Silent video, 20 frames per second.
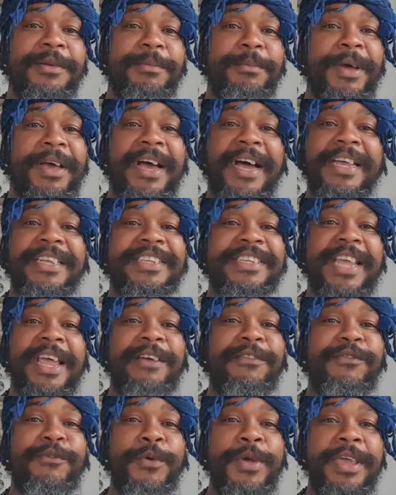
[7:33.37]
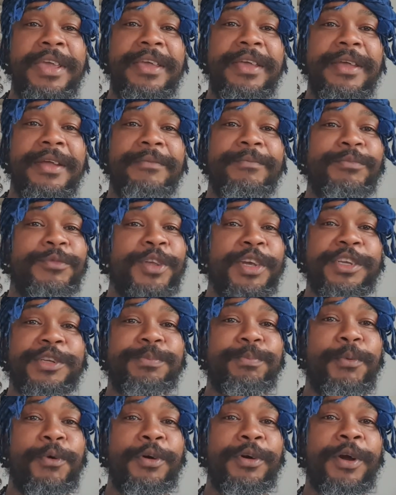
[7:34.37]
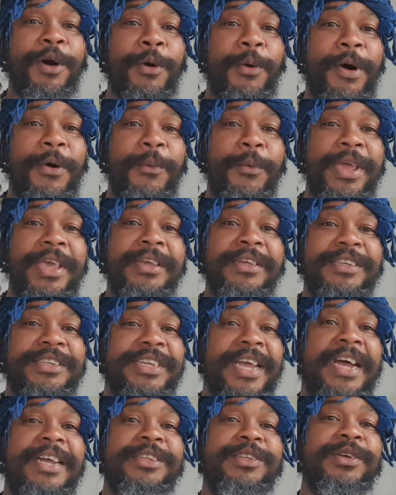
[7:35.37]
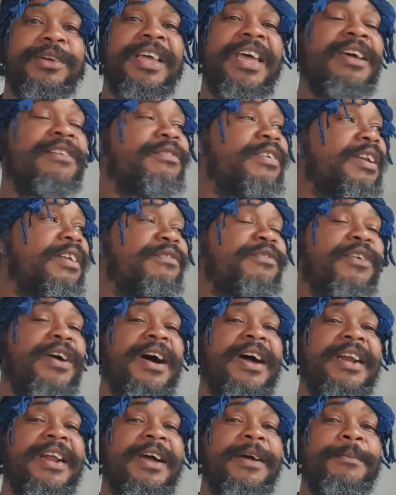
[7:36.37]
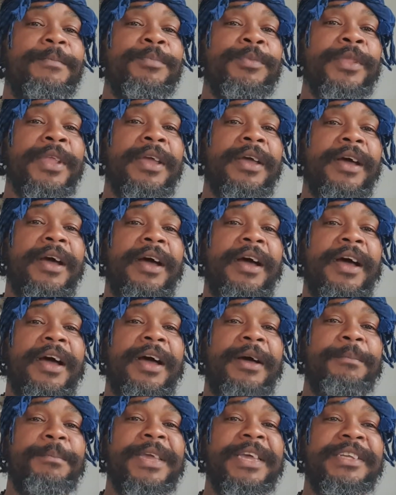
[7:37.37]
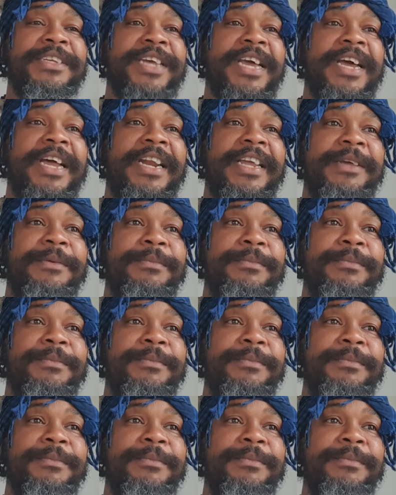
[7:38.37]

Because if we just put our wills unto the Heavenly Father and, and basically